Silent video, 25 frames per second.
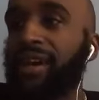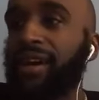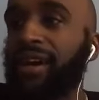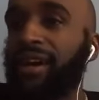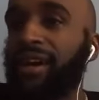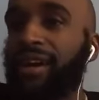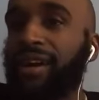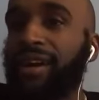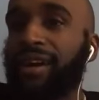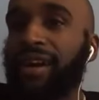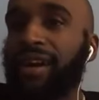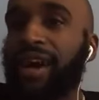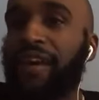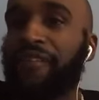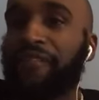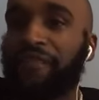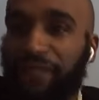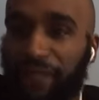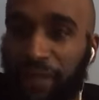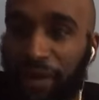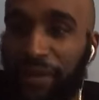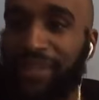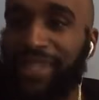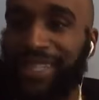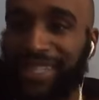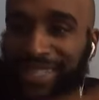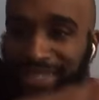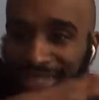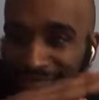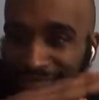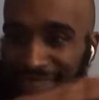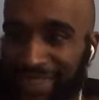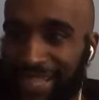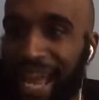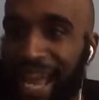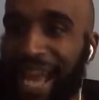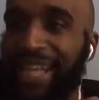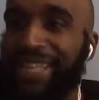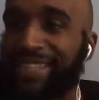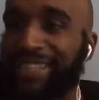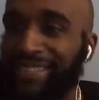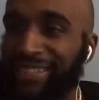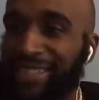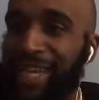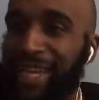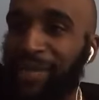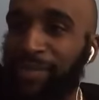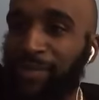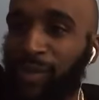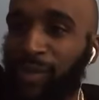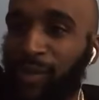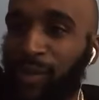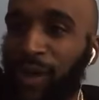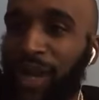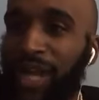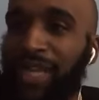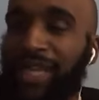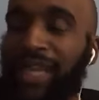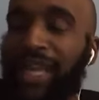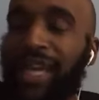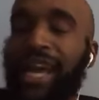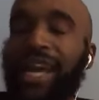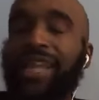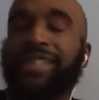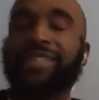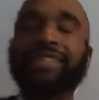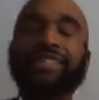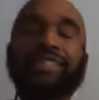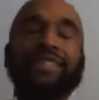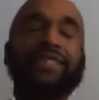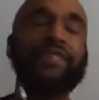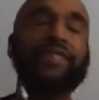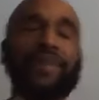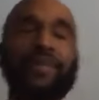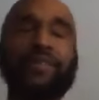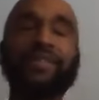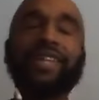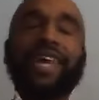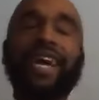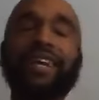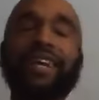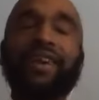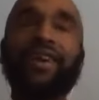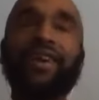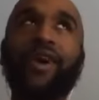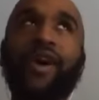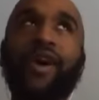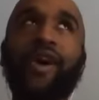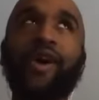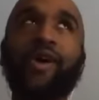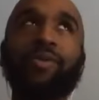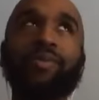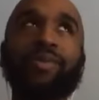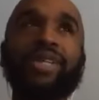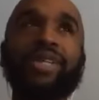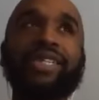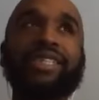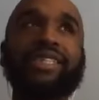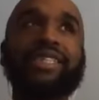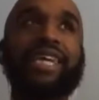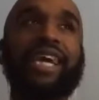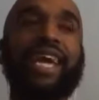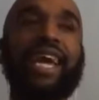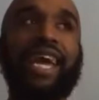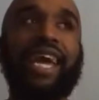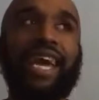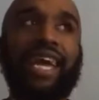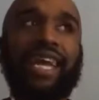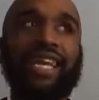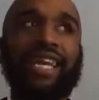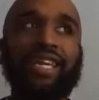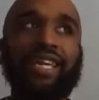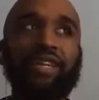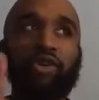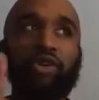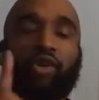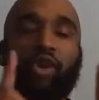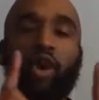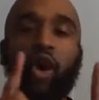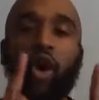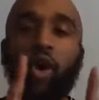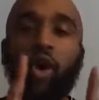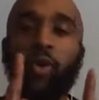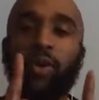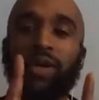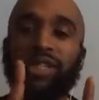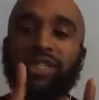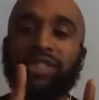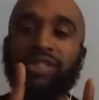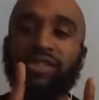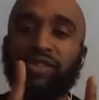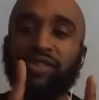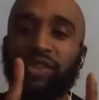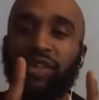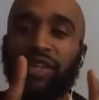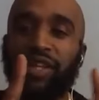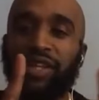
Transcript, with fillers: Uh, I felt the exact same way. Like I just felt that calmness, and you always.